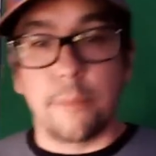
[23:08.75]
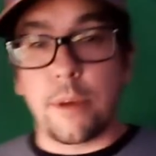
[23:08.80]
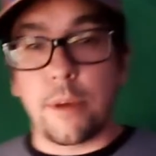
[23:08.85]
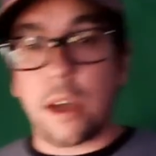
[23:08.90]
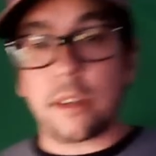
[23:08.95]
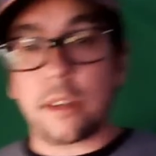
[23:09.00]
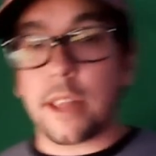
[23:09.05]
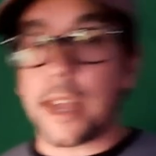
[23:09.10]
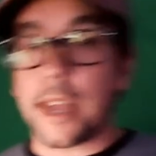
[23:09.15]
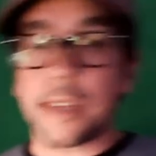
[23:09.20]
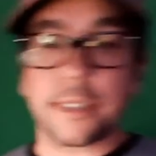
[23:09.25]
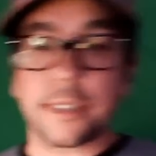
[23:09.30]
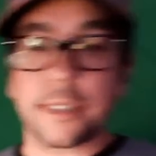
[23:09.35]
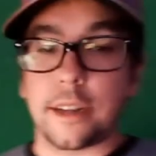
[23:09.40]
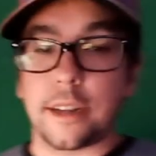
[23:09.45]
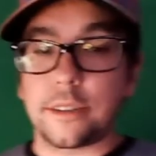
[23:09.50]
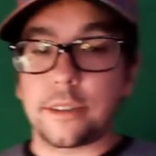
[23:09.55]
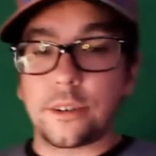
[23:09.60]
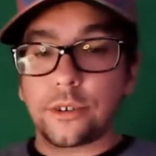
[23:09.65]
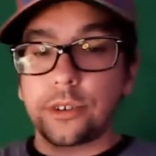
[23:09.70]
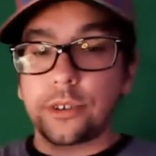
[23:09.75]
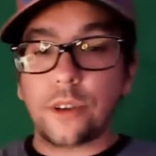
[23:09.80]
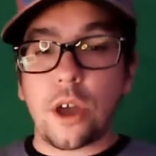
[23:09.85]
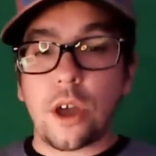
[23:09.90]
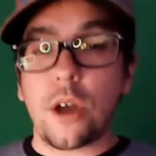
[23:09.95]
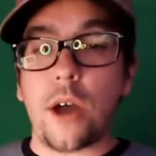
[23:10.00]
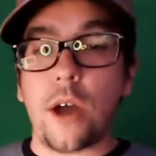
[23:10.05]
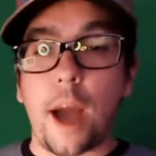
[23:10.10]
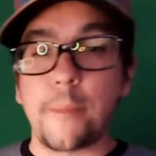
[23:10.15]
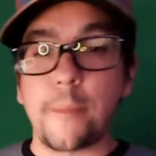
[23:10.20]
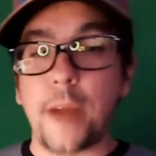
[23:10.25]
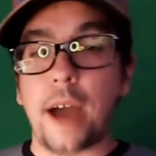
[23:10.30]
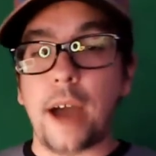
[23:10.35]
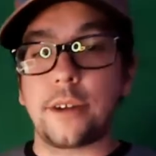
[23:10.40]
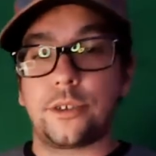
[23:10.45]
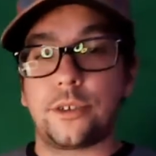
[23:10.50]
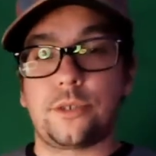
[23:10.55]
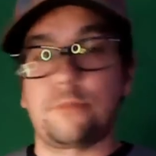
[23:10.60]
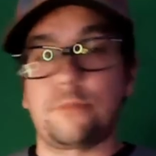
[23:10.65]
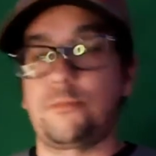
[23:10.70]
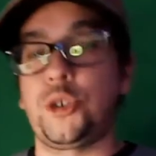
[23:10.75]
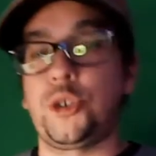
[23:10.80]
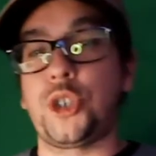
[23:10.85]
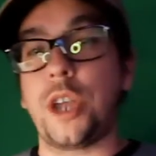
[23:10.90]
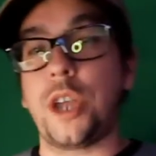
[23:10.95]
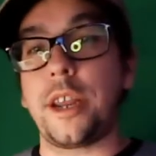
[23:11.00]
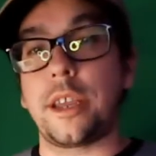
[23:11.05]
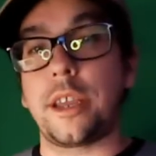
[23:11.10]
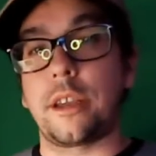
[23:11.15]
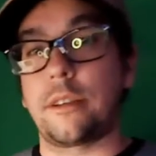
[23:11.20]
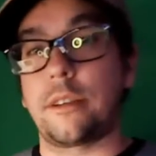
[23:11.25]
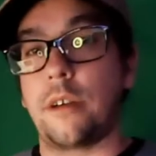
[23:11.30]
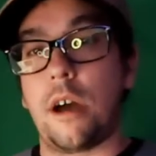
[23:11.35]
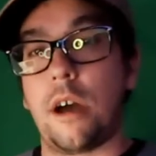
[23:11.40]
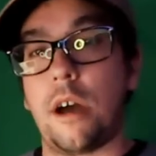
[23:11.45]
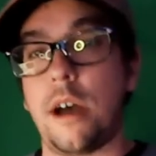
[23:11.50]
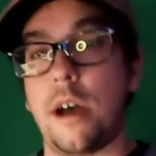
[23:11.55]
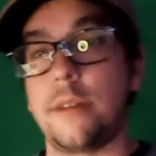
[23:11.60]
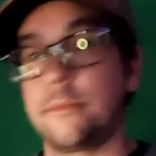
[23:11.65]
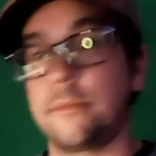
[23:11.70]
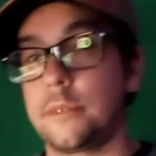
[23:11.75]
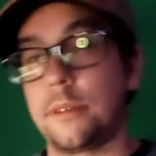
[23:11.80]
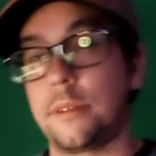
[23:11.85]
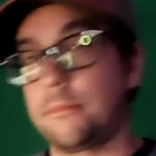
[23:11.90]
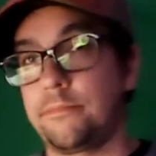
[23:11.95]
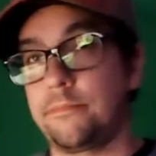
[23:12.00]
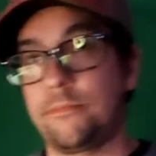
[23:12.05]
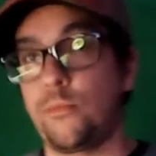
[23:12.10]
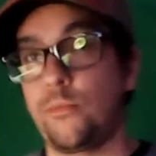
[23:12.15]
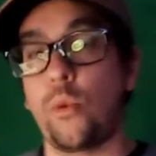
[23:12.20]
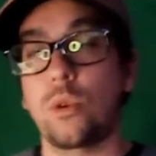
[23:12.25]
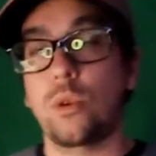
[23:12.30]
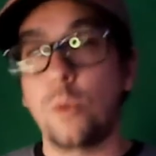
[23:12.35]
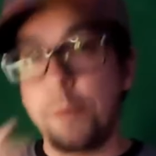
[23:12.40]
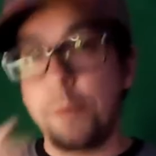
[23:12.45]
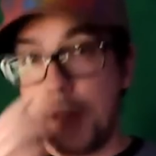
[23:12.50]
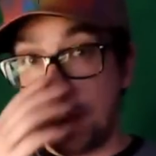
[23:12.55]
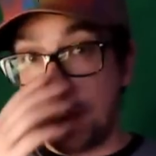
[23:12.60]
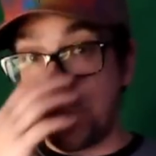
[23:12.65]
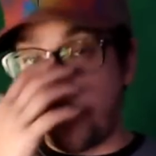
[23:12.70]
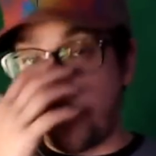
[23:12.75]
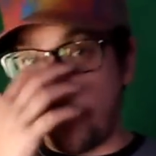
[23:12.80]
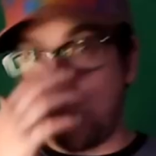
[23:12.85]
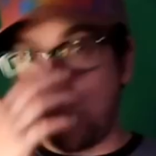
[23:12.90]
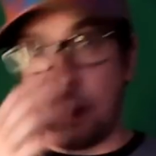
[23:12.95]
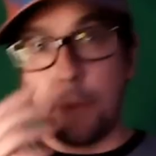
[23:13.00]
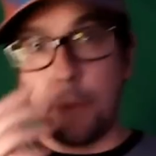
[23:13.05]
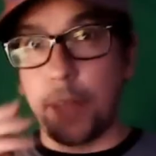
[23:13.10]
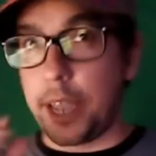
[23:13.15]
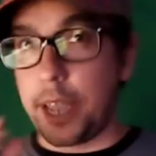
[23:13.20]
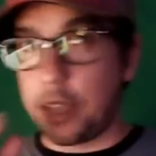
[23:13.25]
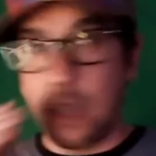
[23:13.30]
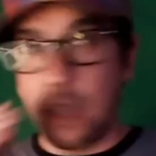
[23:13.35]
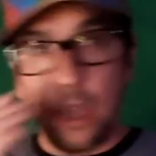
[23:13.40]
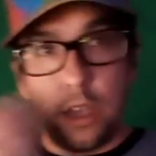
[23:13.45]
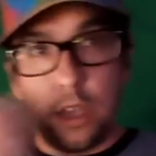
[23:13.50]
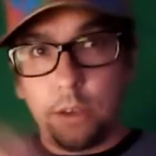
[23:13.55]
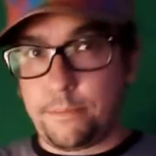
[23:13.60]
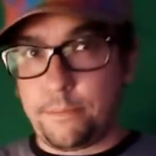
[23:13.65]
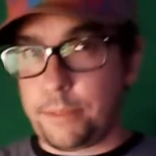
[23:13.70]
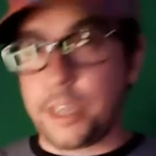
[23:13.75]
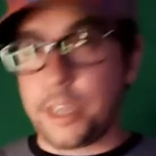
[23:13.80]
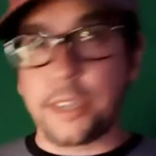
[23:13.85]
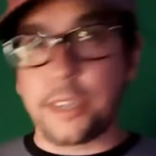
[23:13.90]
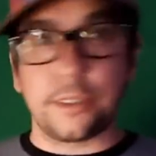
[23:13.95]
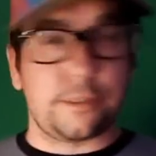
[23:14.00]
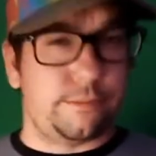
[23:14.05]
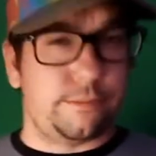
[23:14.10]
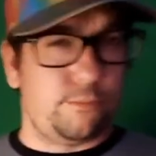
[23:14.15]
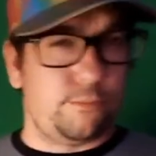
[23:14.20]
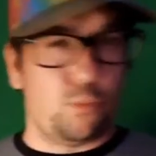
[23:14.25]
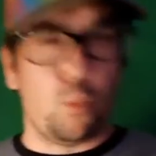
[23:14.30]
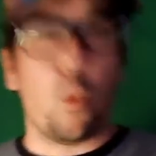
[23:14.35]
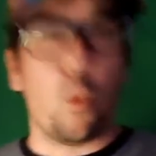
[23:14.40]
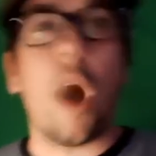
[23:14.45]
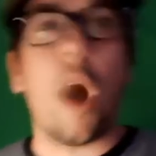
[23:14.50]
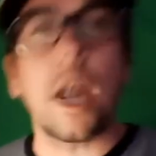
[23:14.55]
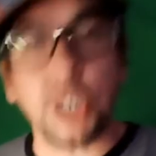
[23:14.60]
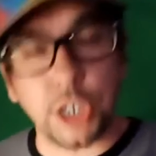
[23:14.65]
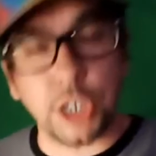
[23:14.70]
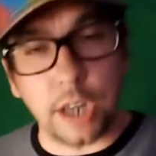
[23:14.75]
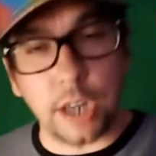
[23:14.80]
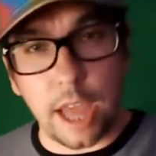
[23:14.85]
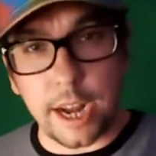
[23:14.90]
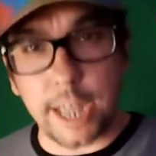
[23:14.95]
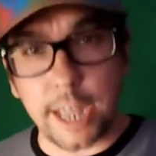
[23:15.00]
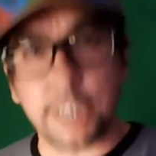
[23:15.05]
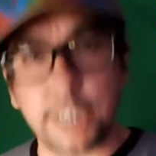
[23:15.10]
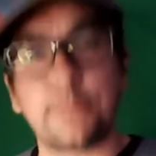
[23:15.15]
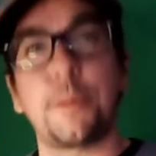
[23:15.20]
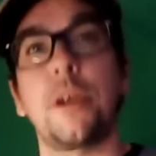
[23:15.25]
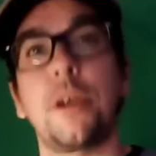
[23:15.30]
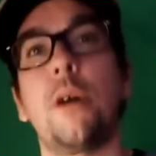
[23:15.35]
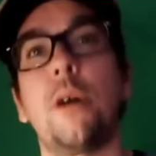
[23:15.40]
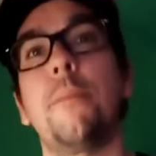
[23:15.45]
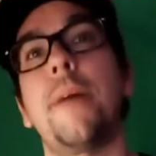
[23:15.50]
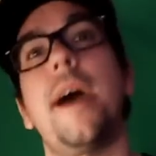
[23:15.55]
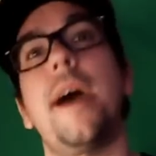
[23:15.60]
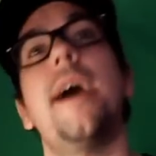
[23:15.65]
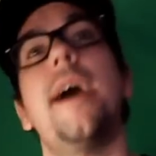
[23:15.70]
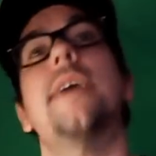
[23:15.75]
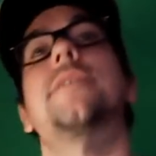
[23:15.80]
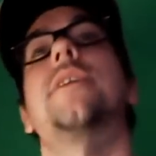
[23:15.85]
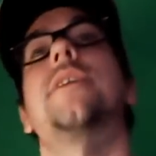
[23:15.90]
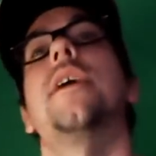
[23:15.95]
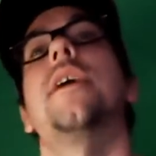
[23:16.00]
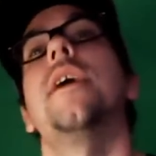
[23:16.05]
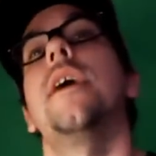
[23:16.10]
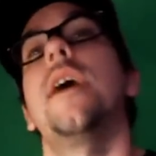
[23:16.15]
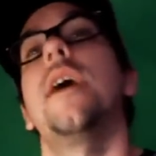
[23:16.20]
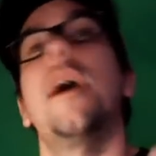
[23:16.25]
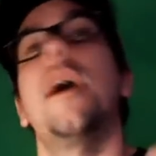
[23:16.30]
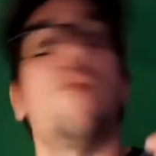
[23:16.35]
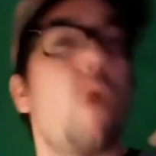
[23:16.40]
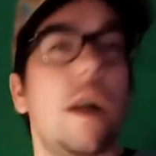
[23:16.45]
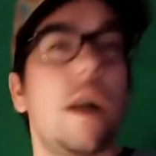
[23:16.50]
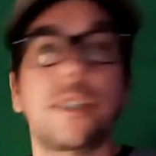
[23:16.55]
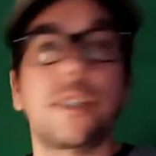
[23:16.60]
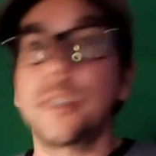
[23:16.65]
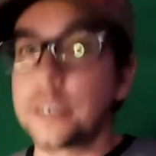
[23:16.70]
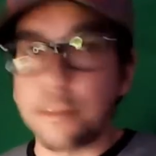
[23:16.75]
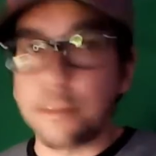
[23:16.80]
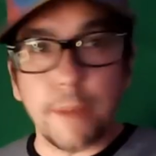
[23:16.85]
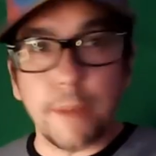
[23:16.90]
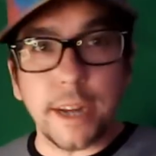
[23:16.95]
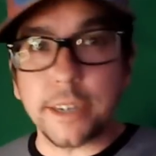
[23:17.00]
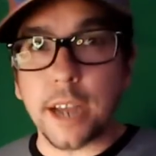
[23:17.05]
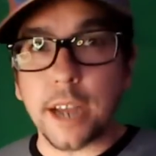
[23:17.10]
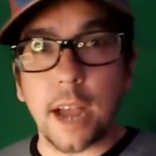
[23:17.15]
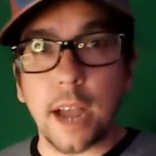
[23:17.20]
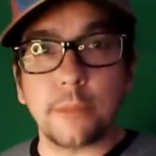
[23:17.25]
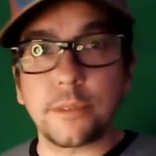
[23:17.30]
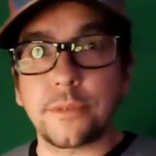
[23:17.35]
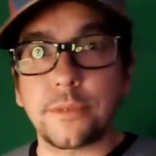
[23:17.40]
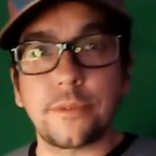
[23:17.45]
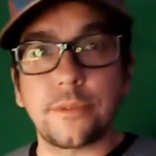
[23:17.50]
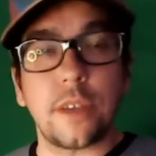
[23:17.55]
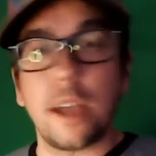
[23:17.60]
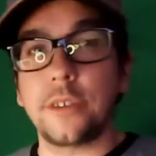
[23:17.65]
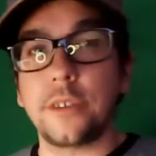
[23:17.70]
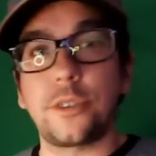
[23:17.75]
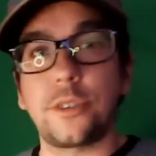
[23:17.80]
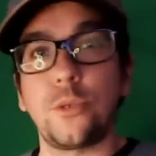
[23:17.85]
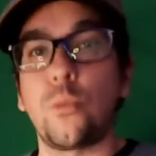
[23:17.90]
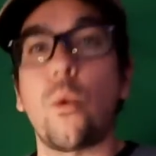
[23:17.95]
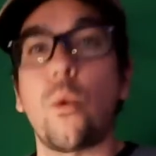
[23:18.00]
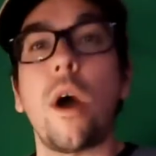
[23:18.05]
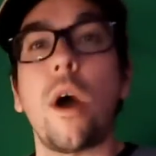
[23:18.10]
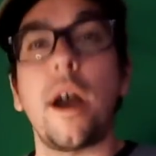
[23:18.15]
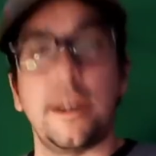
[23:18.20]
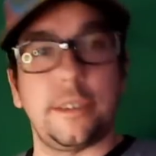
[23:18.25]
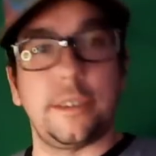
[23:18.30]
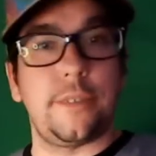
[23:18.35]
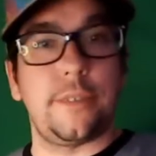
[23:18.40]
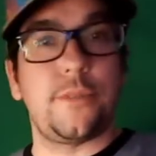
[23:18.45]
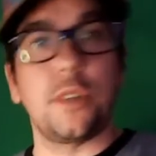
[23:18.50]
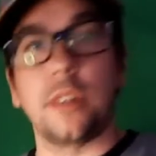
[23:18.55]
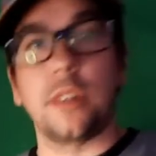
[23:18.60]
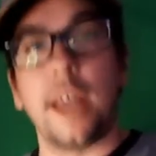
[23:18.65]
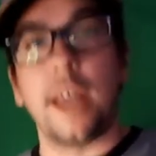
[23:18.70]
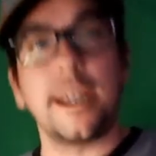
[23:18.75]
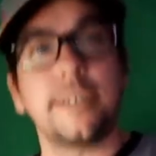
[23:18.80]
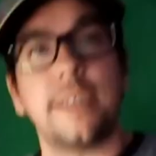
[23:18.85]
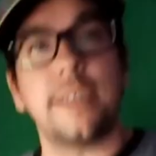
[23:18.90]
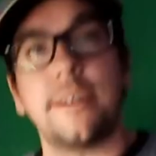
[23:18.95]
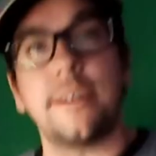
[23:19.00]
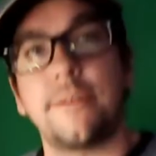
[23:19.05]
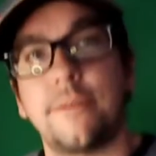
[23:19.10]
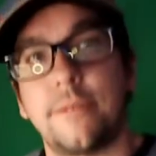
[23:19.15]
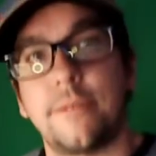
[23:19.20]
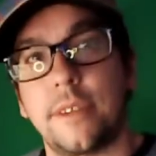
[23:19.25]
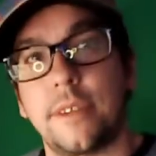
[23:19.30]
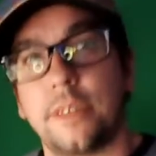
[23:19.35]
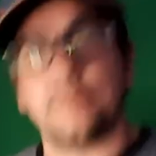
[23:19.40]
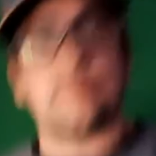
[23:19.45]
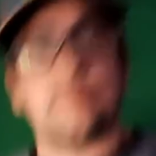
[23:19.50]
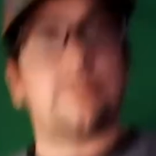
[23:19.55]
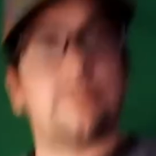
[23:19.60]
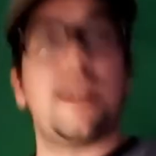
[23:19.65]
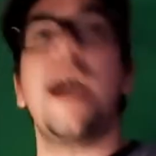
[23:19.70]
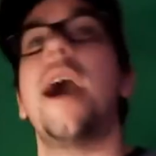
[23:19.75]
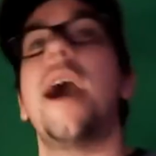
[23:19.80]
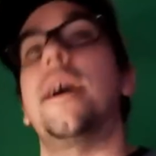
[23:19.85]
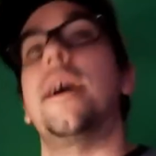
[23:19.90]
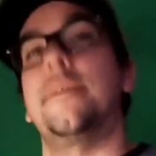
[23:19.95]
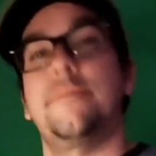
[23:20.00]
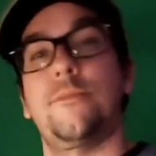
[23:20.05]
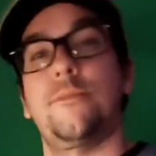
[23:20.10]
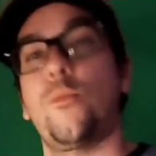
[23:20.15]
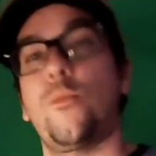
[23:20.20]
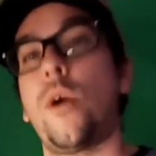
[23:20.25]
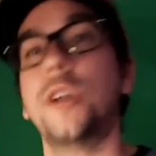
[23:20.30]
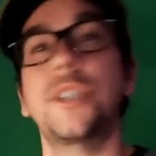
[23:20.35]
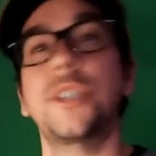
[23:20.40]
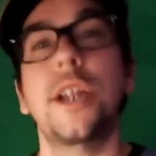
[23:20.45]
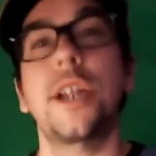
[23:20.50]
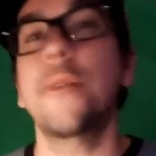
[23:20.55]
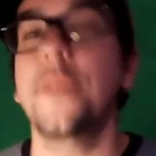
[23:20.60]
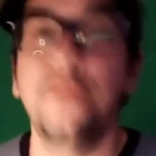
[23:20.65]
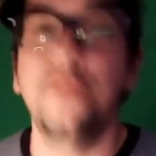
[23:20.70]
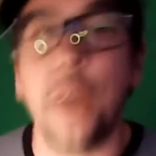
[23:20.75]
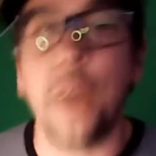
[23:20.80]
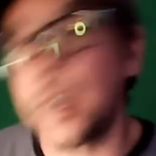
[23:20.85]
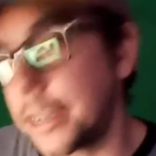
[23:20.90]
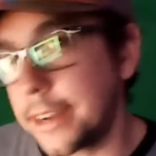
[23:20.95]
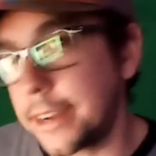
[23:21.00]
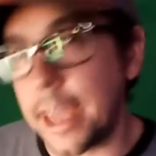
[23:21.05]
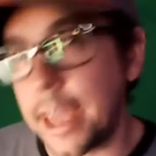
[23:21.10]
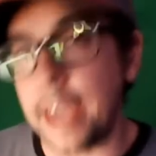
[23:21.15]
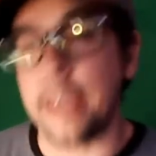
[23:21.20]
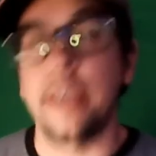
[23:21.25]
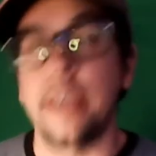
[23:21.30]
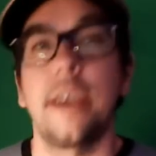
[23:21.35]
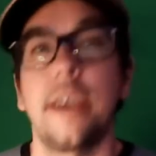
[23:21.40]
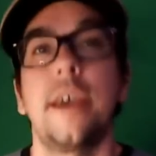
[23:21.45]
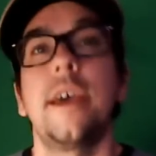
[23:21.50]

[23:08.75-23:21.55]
but like I said, I'm not shitting on Wonder Woman 84. I'm like, please watch it on HBO Max. Watch it as many times as you want. If you liked it, yeah, watch it every fucking day.